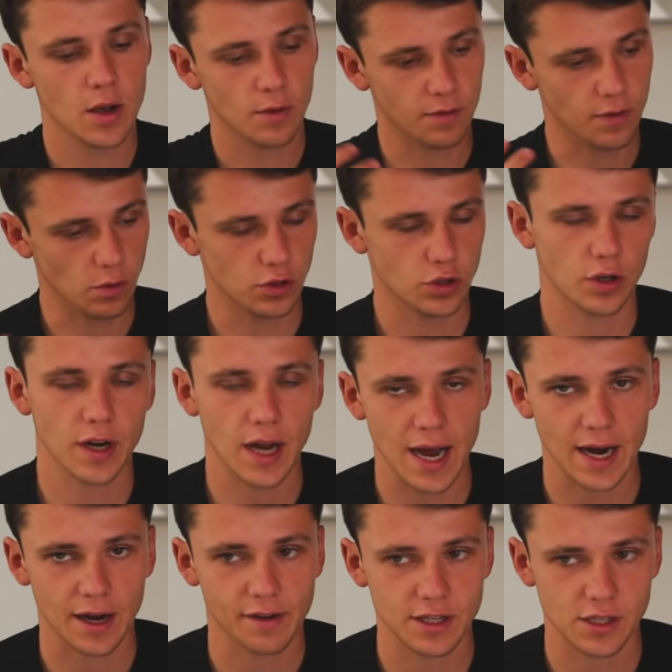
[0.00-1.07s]
focusing on the
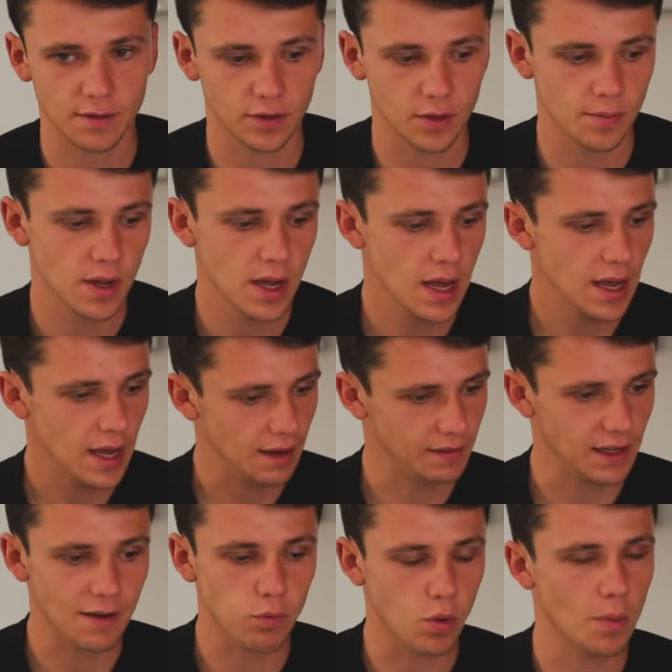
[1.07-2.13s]
accuracy of them. If
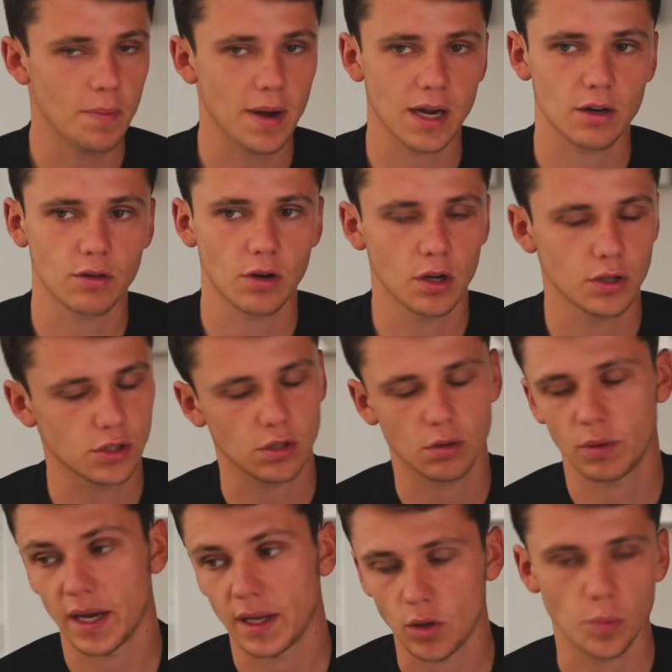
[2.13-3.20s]
they have one bad cross,
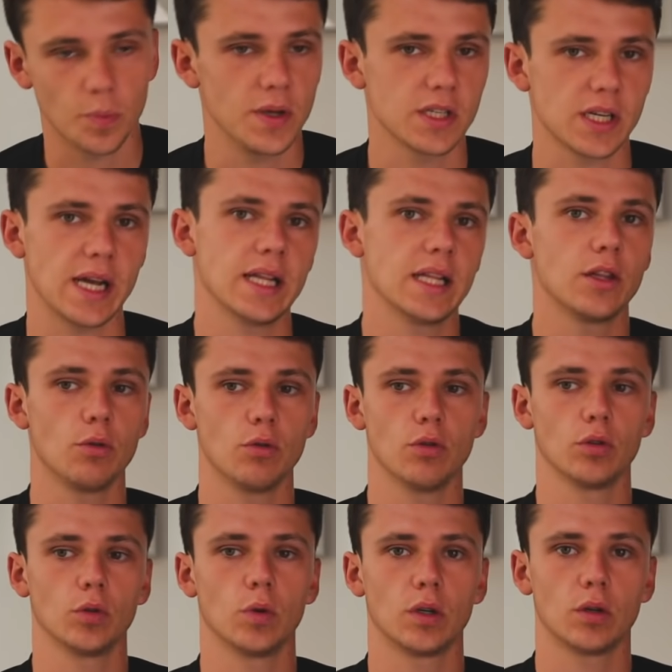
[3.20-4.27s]
okay, don't be scared of doing
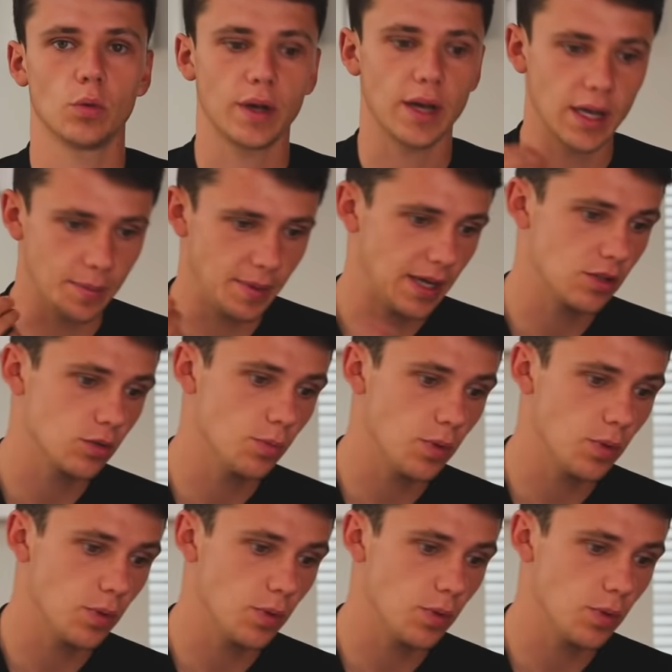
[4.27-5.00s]
another one. Okay, can we get some